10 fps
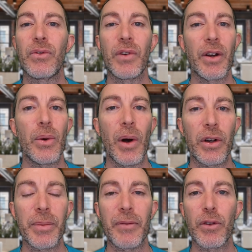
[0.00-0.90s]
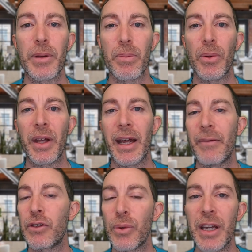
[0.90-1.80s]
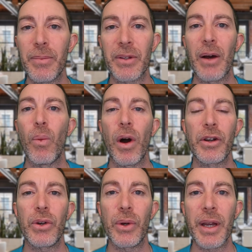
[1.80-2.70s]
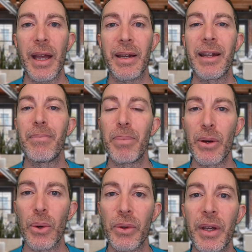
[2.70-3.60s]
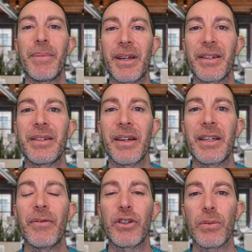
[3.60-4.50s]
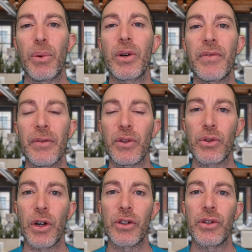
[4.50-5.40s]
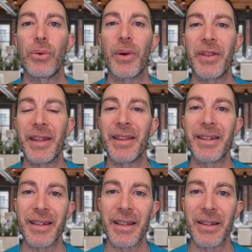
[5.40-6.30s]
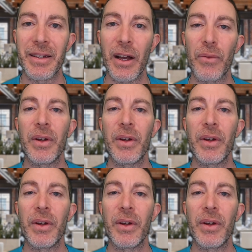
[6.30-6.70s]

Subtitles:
very welcoming for people that have dreams, that want to create and build, because it does have a supportive infrastructure within the city itself.